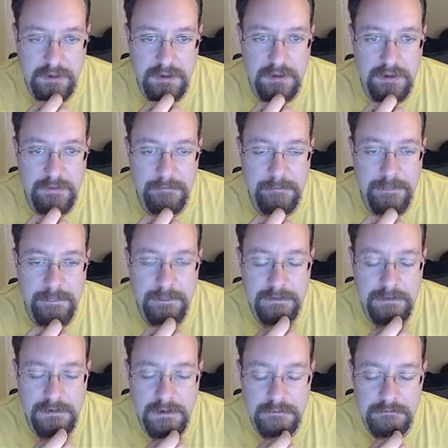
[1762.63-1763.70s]

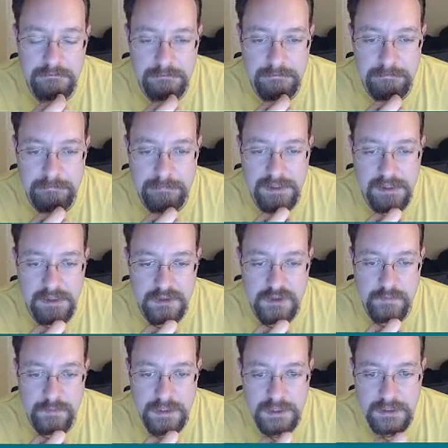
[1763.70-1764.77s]
PHP app,
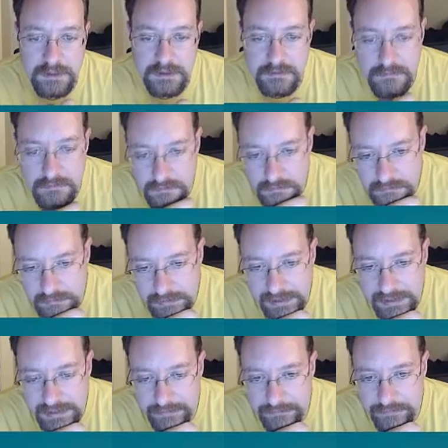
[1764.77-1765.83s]
all of these are
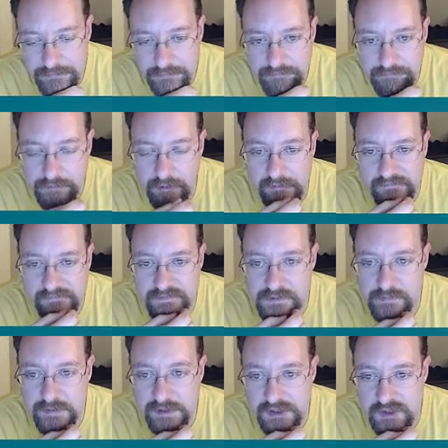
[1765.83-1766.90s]
PHP files,
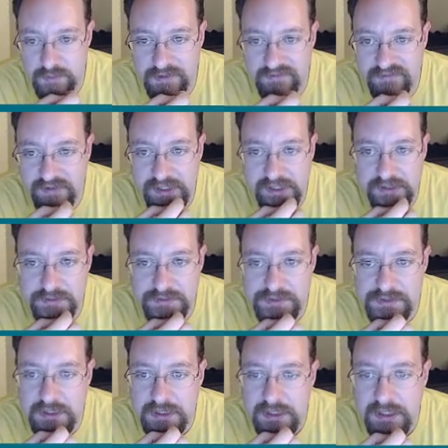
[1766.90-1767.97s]
and then since it's
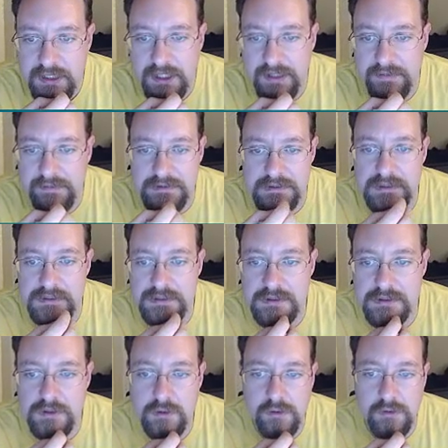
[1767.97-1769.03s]
Google App Engine app, we
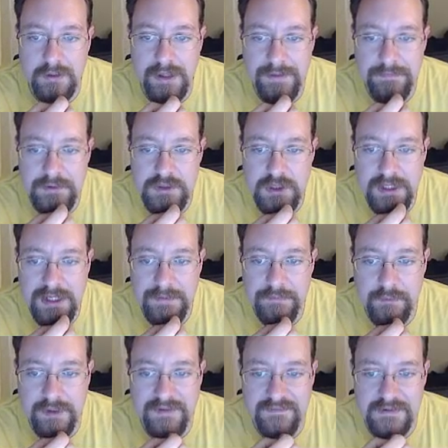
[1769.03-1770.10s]
have this
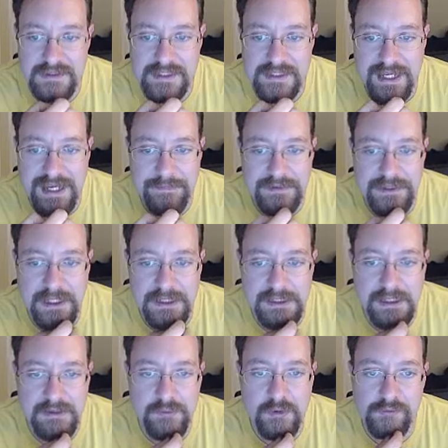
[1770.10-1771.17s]
app.yaml right there.
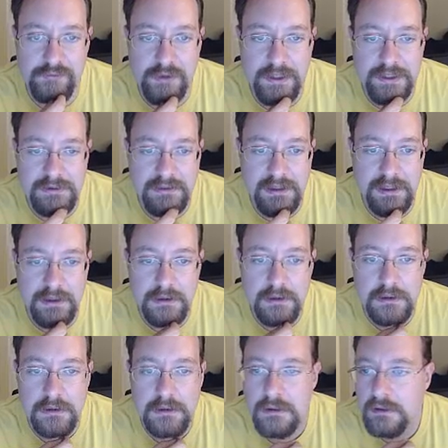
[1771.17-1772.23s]

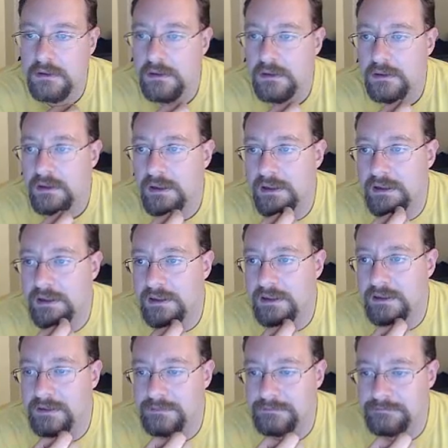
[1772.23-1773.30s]
Other
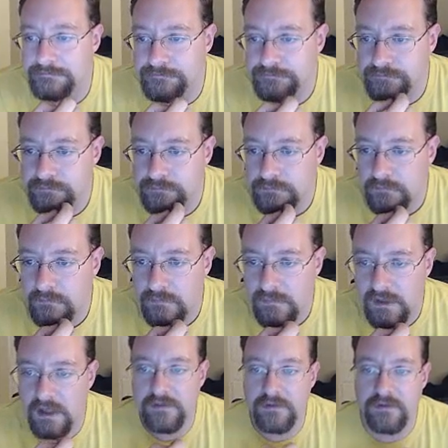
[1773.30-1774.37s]
thing we need to do
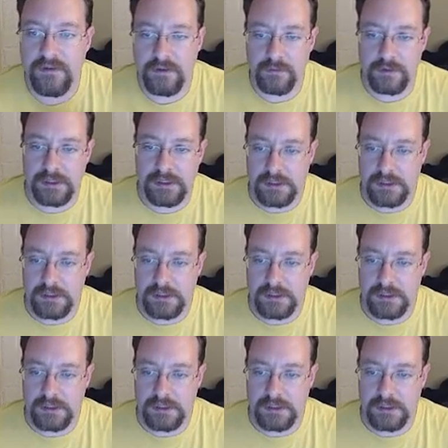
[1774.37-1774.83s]
is we need